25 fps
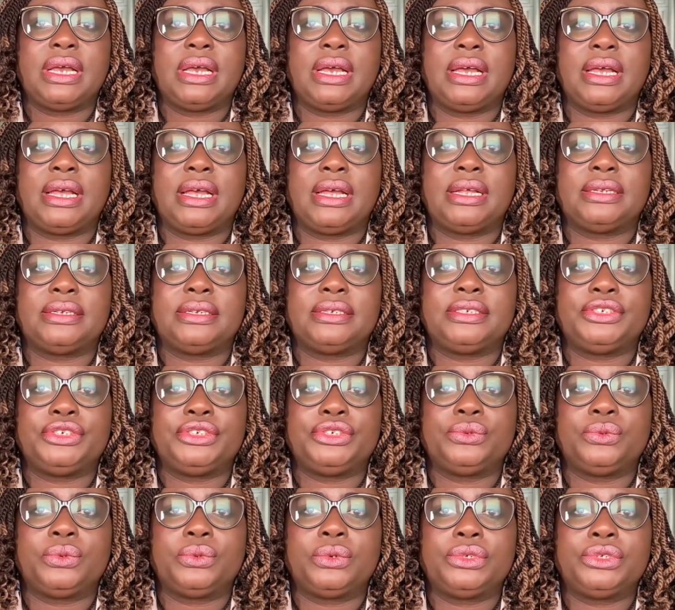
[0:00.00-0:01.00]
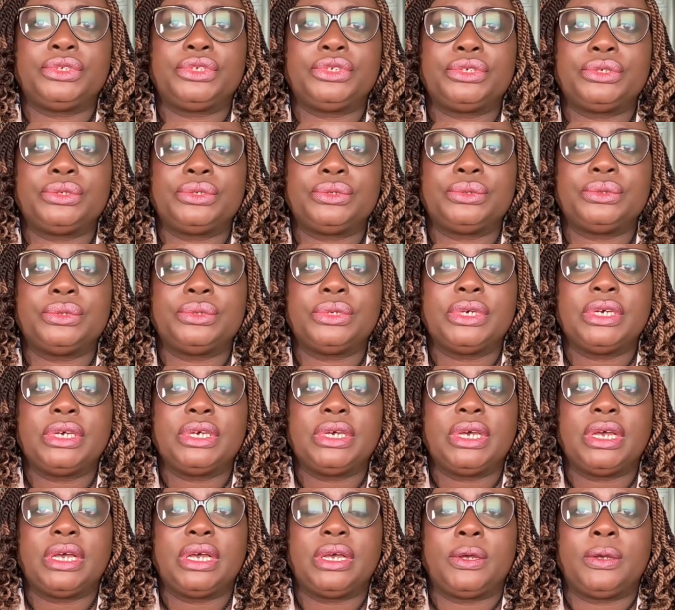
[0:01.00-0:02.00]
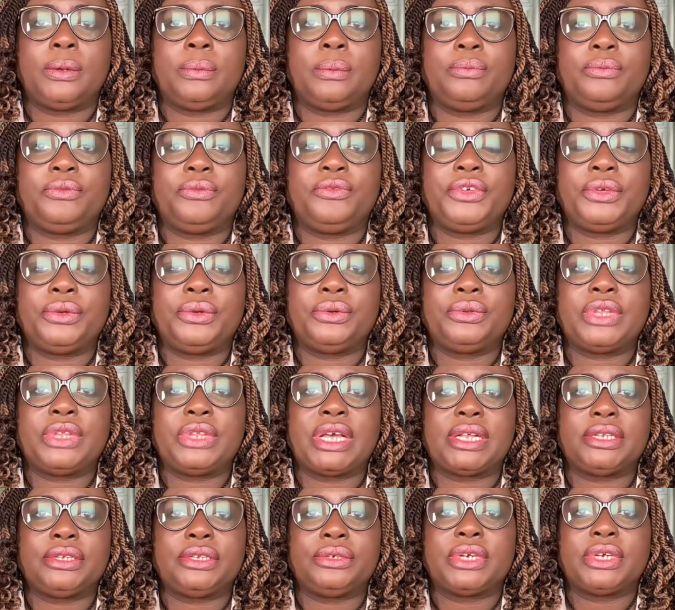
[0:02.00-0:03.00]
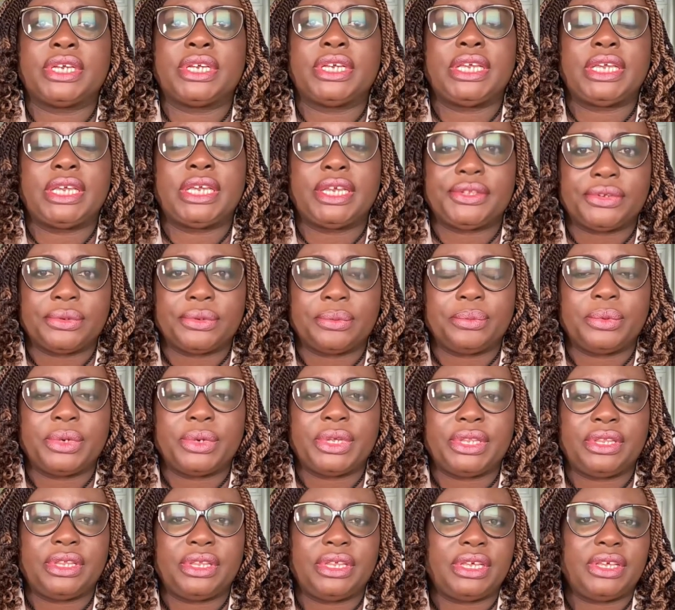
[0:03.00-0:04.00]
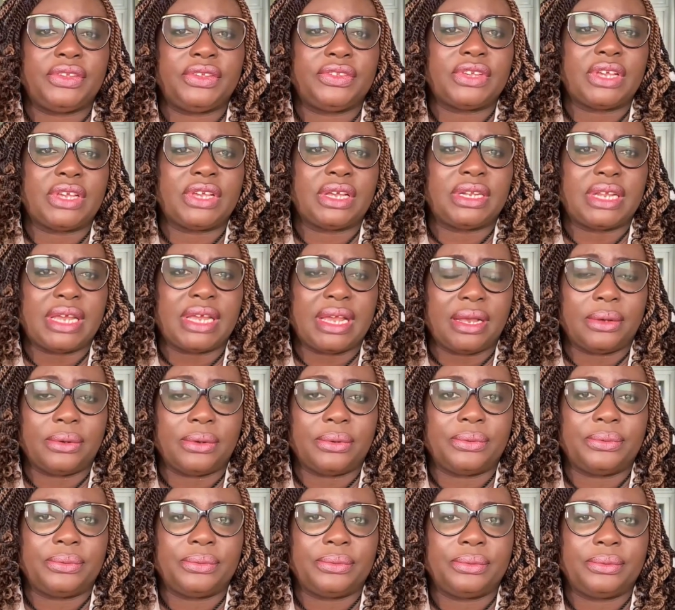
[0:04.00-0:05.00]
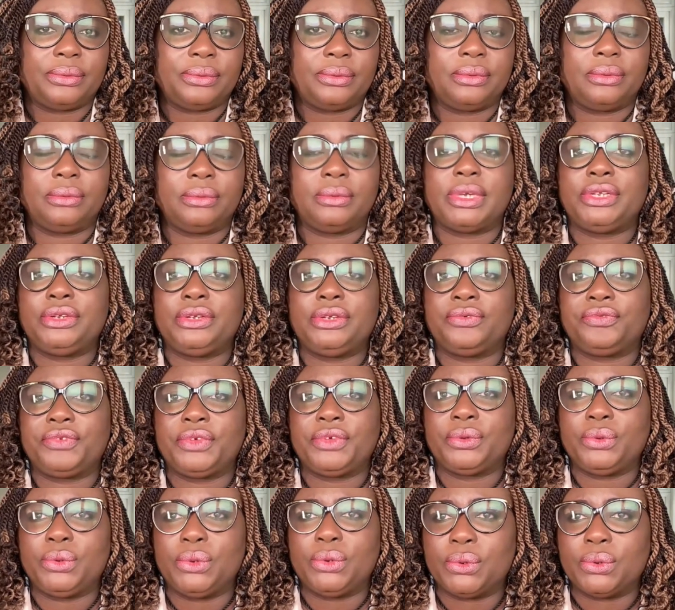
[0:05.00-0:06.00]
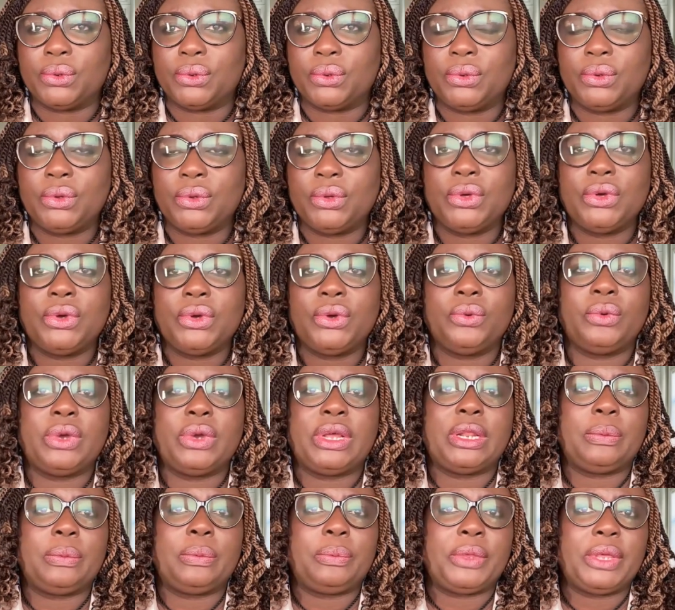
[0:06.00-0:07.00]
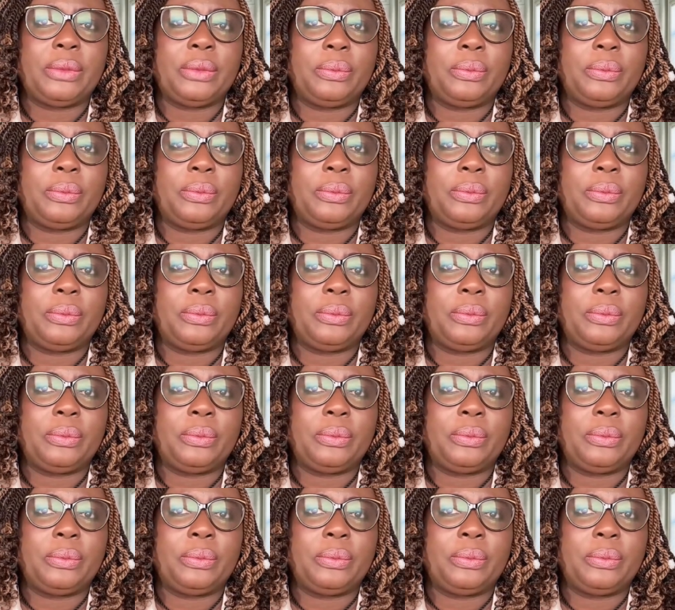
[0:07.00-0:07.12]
And you want to feel that you can get up when things are down, when you feel low, when